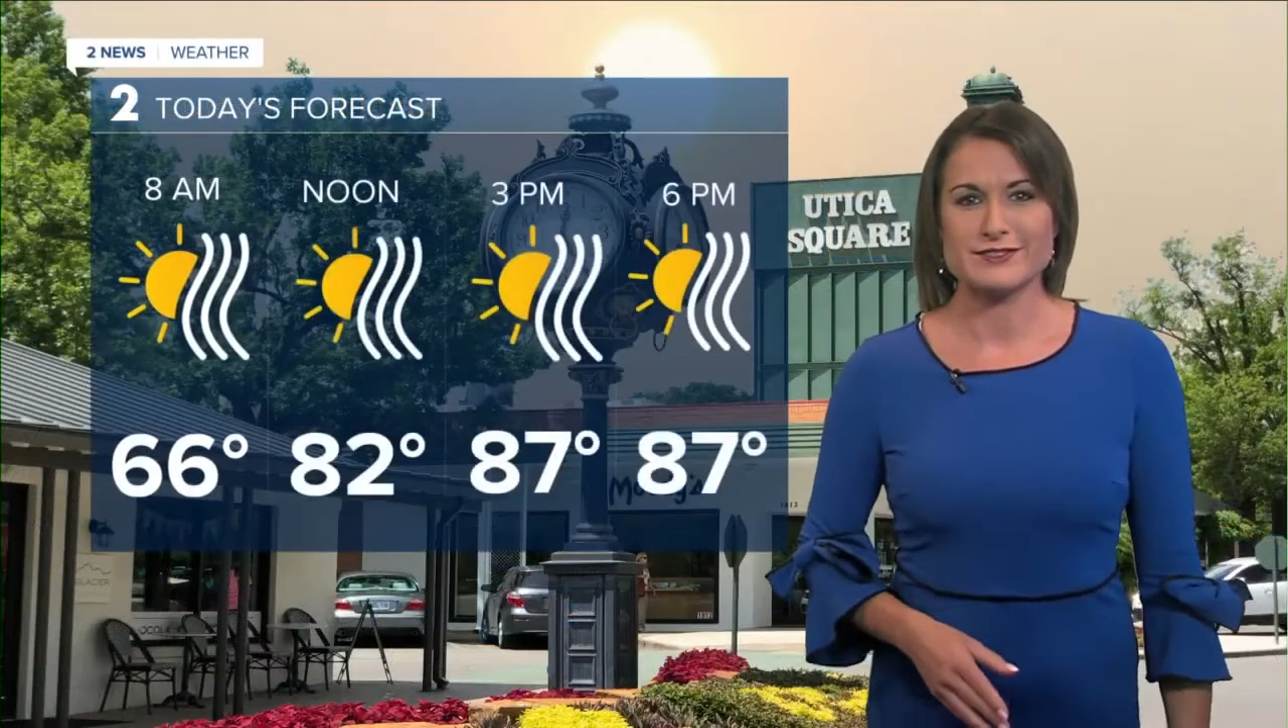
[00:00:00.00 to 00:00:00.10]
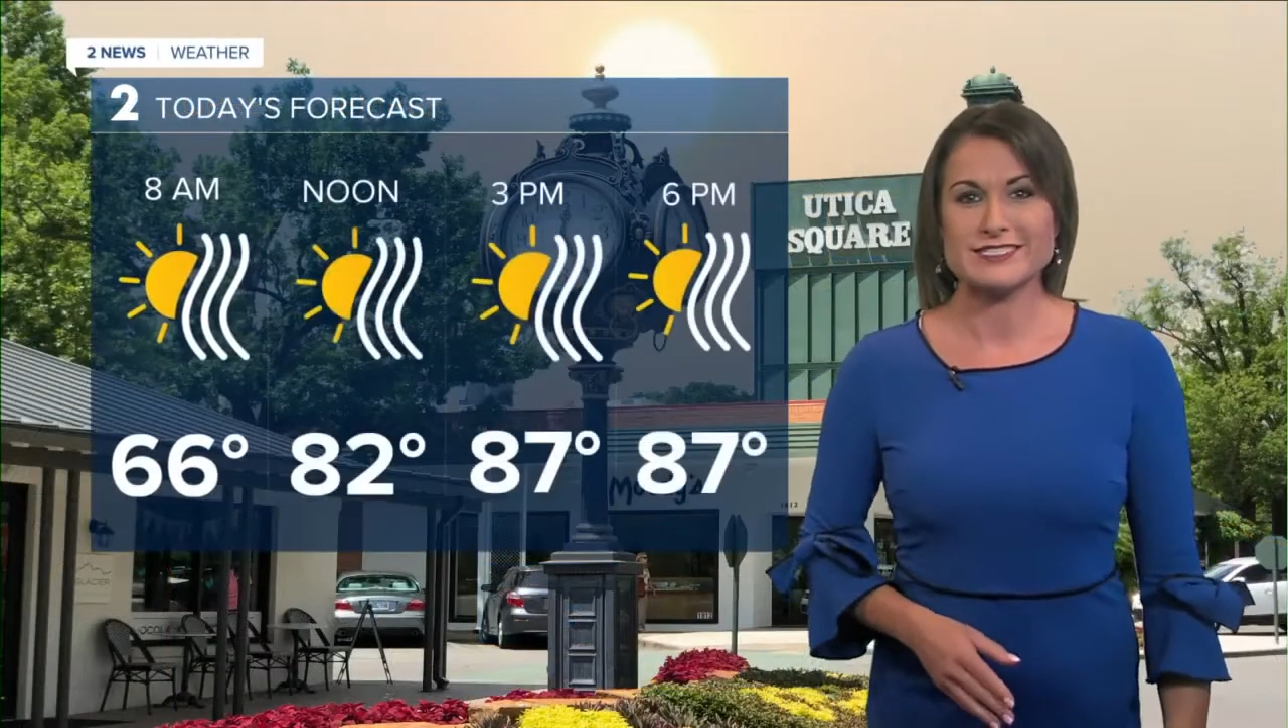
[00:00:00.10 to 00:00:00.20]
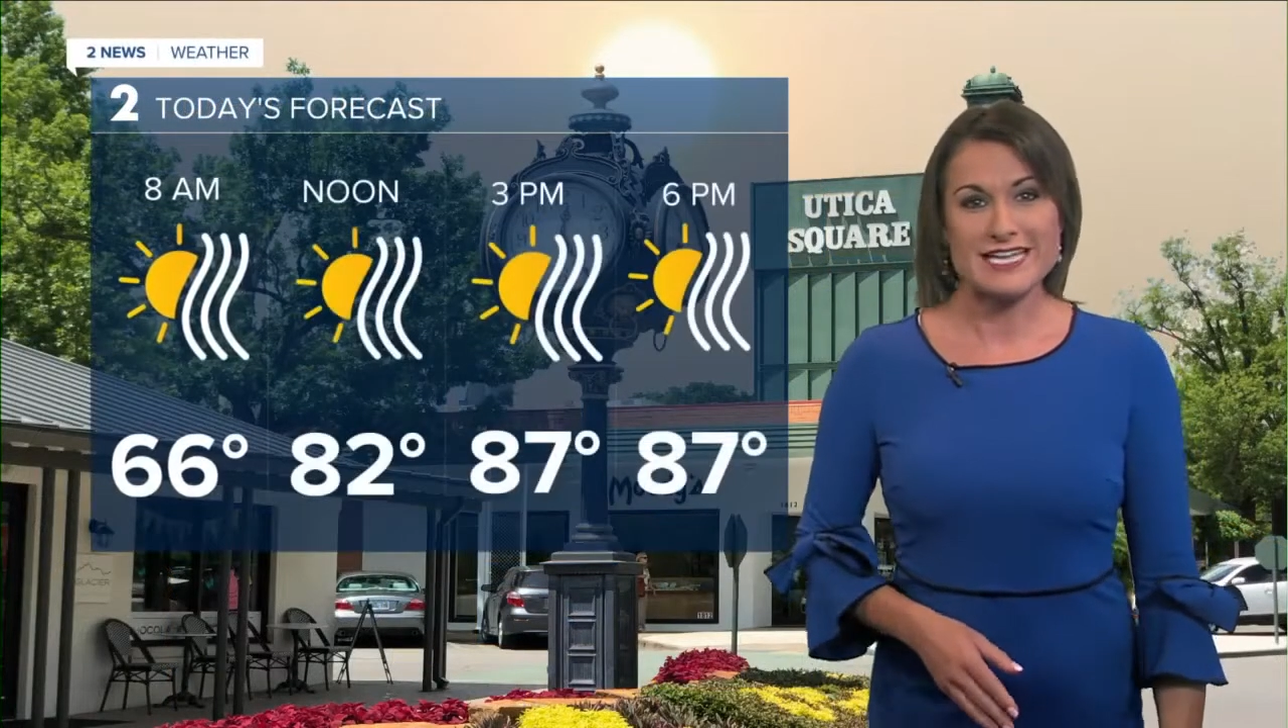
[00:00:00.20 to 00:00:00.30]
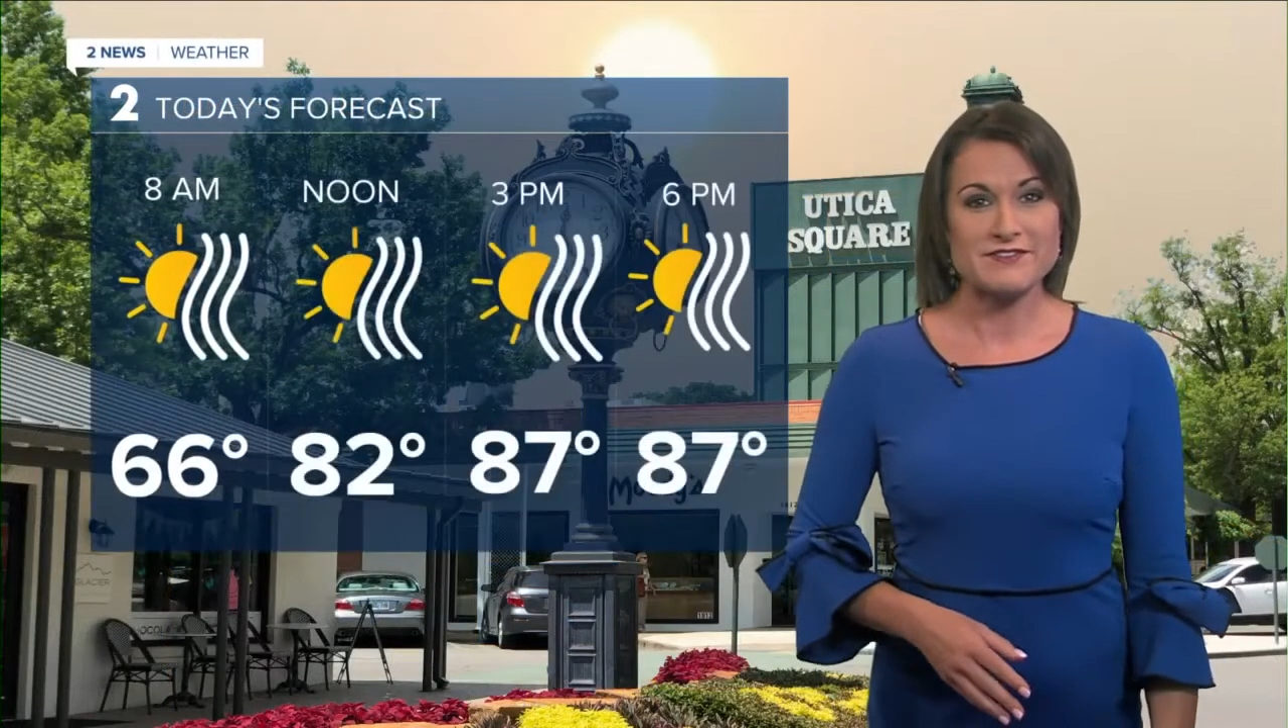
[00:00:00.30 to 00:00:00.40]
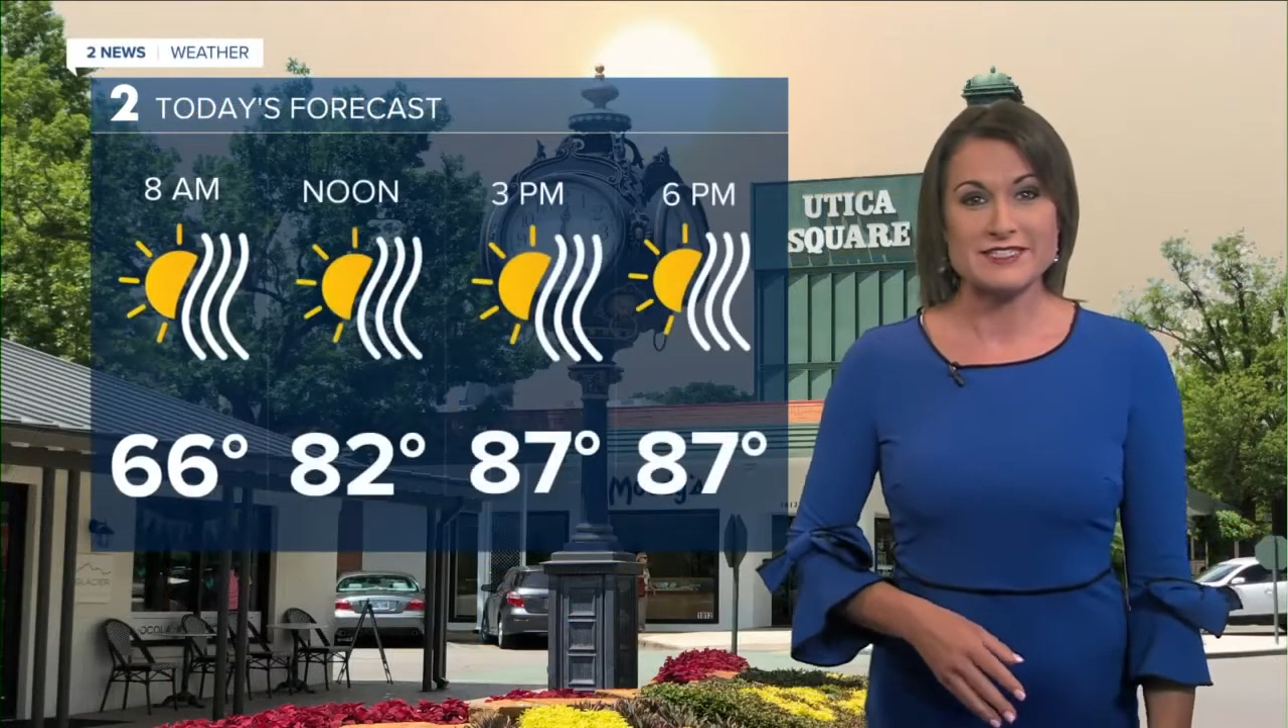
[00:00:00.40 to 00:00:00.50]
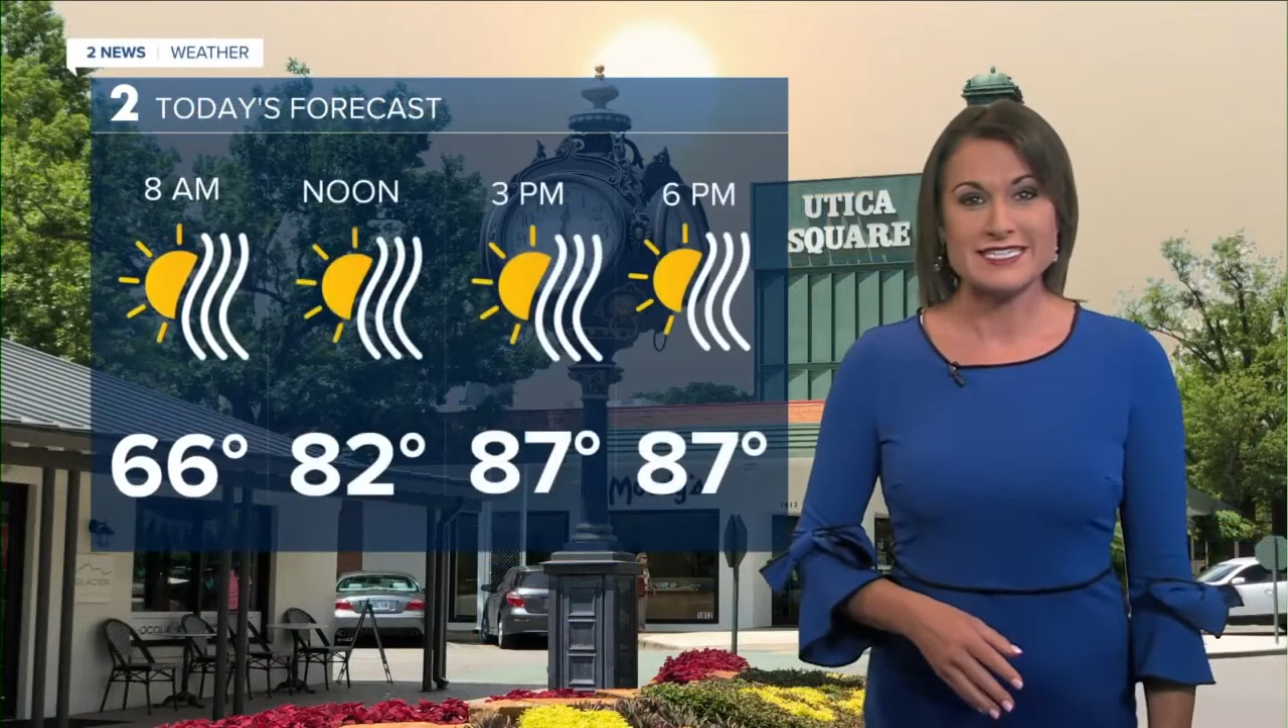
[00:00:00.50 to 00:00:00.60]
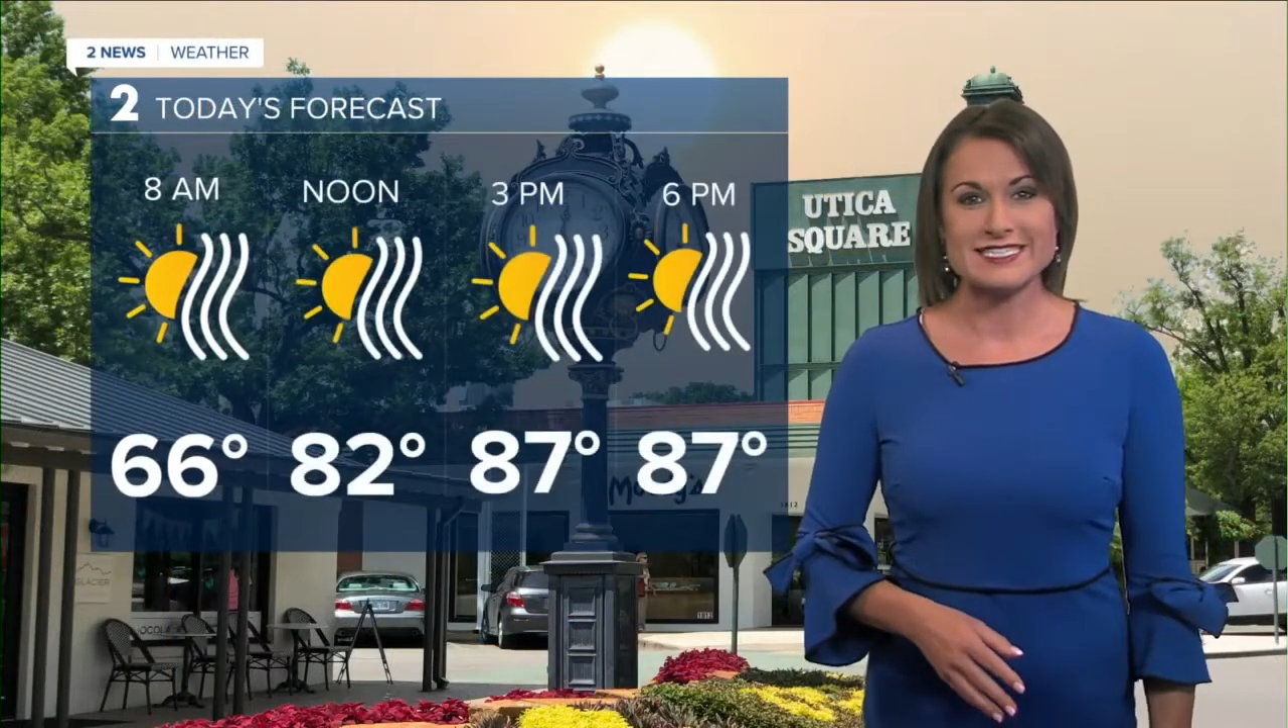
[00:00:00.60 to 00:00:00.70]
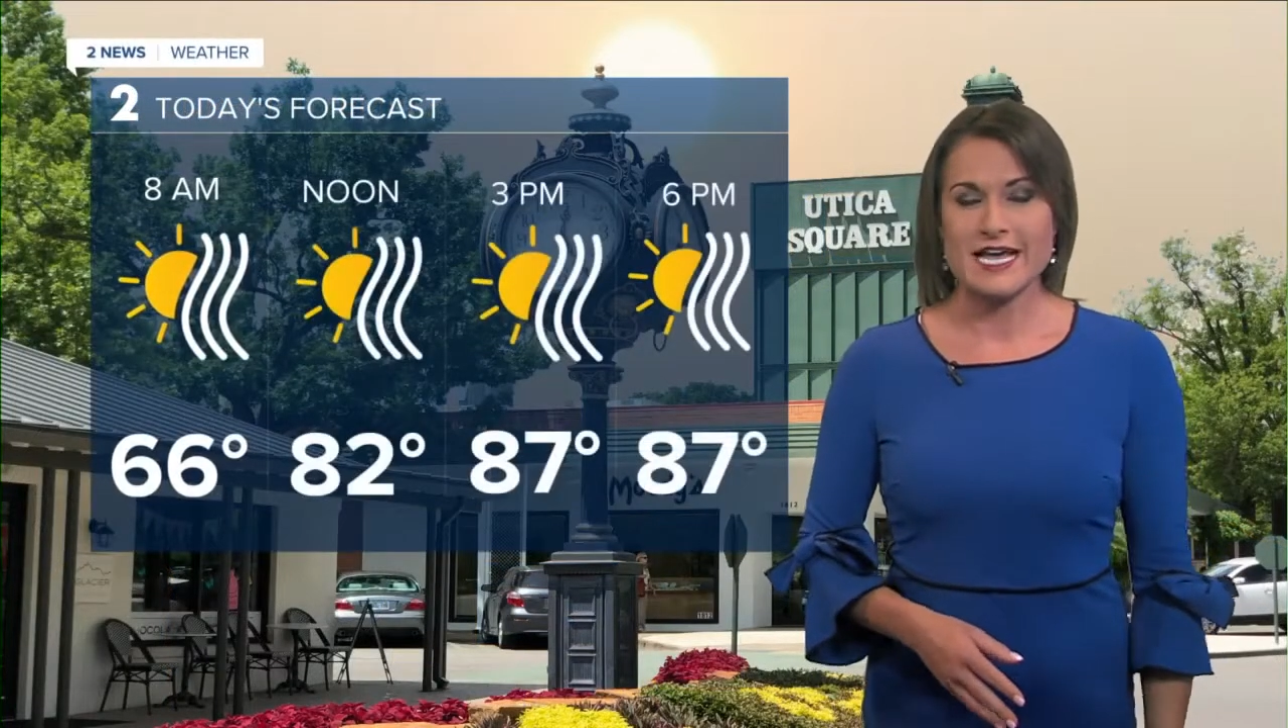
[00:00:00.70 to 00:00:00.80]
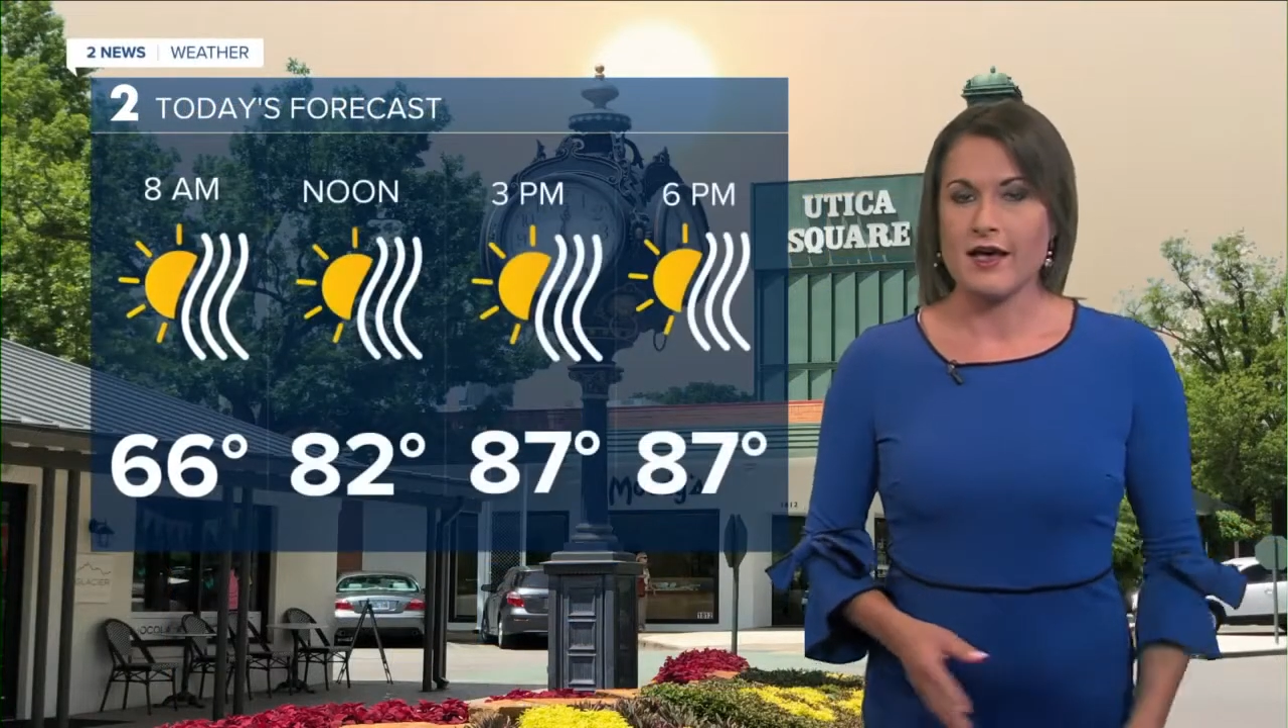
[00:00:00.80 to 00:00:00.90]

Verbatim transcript: 70s.